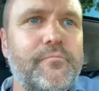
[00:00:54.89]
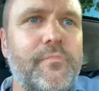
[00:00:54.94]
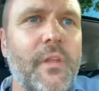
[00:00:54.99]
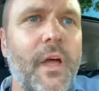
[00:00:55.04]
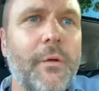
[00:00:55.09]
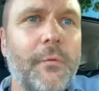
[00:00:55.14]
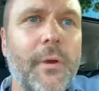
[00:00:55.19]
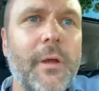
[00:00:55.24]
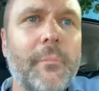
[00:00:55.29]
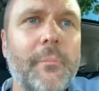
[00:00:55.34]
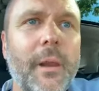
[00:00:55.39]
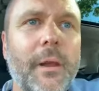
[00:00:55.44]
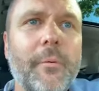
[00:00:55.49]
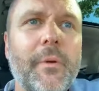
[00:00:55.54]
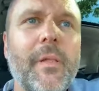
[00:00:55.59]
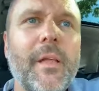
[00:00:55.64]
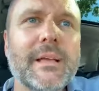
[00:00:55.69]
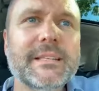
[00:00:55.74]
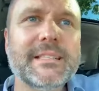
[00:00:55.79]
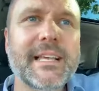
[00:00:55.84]
I re- but I
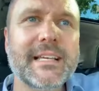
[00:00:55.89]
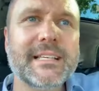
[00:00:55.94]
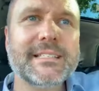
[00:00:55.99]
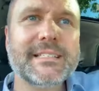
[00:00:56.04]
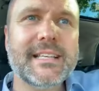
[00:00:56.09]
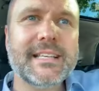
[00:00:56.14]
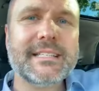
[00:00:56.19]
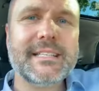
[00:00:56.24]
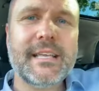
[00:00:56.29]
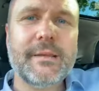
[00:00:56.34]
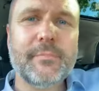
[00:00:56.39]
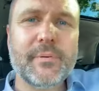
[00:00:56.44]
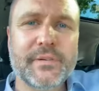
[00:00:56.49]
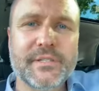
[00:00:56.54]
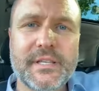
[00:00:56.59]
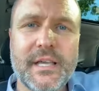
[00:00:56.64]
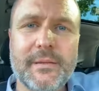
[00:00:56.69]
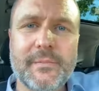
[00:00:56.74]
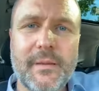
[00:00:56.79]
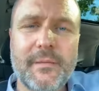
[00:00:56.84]
realized like sixty
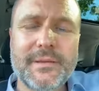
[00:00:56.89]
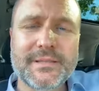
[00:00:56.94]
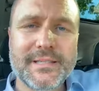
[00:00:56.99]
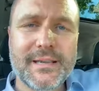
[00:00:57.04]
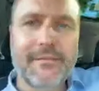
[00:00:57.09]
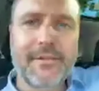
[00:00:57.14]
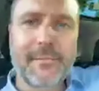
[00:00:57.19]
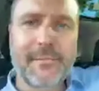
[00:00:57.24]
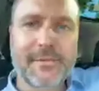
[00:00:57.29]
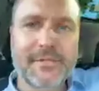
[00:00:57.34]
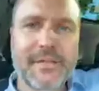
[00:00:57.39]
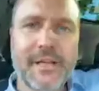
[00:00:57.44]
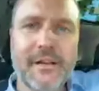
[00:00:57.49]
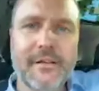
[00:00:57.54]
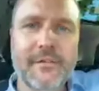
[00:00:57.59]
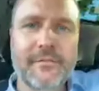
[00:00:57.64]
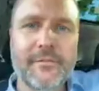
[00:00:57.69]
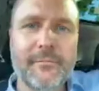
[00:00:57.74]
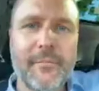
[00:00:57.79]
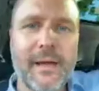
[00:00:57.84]
percent, maybe seventy percent
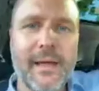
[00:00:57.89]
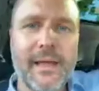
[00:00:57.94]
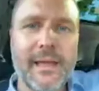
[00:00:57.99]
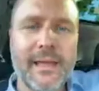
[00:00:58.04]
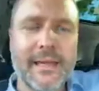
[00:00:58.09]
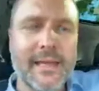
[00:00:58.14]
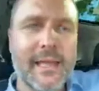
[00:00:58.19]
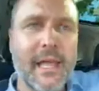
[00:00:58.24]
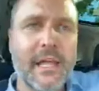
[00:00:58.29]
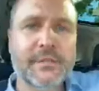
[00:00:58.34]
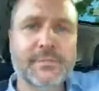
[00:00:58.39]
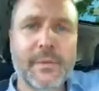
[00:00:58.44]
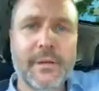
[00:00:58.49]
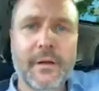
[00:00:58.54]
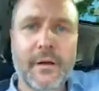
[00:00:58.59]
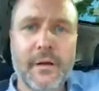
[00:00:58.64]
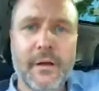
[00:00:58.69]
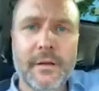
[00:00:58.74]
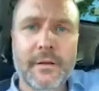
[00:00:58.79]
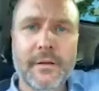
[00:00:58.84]
of my engagement
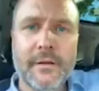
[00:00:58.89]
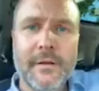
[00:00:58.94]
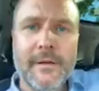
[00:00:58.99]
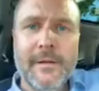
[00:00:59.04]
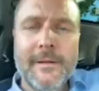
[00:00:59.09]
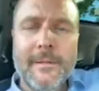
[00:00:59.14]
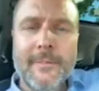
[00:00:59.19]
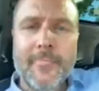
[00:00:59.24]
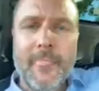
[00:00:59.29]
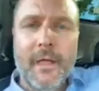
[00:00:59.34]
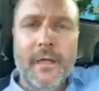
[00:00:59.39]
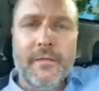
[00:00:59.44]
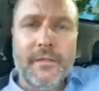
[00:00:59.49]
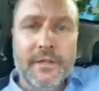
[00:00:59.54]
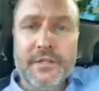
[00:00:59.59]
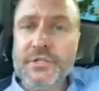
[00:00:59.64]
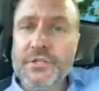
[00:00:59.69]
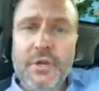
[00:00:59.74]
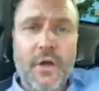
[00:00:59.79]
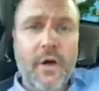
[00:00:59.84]
on
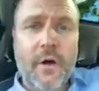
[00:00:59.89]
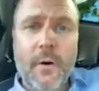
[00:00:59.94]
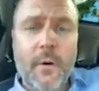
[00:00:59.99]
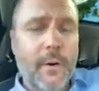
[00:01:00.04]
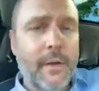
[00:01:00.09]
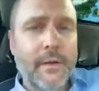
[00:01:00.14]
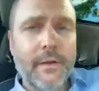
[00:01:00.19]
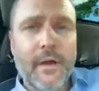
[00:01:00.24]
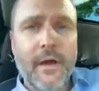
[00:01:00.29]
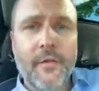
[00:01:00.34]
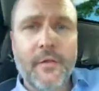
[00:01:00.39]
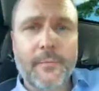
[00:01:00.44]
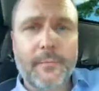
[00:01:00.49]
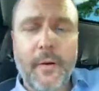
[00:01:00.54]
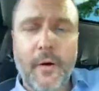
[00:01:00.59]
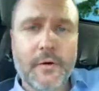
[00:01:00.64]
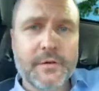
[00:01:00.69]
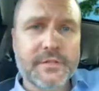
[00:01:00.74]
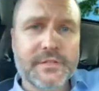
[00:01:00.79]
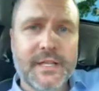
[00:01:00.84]
this show and other
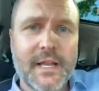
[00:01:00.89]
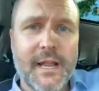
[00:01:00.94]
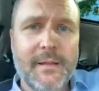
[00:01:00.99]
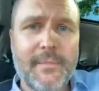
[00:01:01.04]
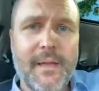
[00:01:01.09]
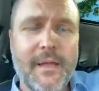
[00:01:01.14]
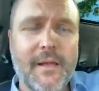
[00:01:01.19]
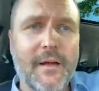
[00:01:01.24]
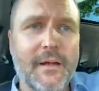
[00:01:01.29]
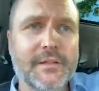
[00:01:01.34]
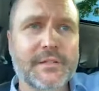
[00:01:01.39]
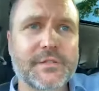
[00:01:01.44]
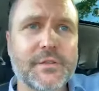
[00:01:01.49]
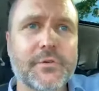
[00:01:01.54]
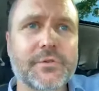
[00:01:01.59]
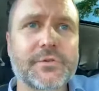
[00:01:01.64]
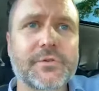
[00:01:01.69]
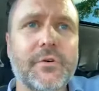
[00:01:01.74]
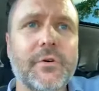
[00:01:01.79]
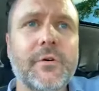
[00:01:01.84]
posts that I make on
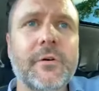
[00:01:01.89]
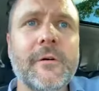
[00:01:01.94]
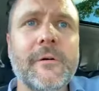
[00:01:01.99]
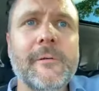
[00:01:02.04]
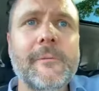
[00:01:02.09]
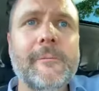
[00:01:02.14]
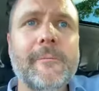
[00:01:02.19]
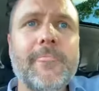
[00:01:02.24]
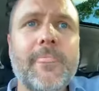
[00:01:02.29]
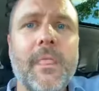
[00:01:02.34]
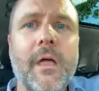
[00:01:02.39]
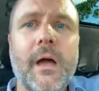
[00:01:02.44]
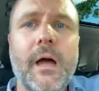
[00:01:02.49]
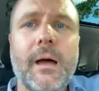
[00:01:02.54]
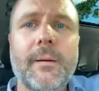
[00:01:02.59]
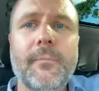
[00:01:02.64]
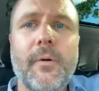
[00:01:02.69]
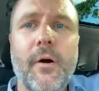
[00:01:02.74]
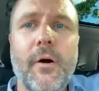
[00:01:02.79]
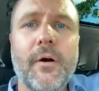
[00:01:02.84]
social
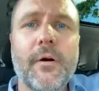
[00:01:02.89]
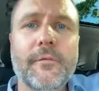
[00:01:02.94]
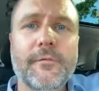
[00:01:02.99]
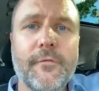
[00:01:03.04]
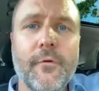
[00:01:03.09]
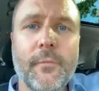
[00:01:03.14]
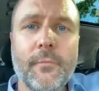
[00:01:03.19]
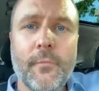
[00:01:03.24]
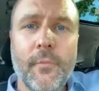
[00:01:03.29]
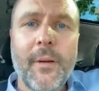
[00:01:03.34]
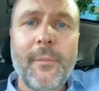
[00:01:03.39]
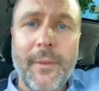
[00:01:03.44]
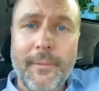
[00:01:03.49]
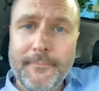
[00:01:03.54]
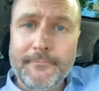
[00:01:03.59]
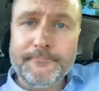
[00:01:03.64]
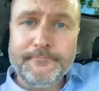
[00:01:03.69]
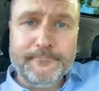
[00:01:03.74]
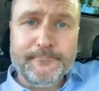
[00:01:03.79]
um, are for women.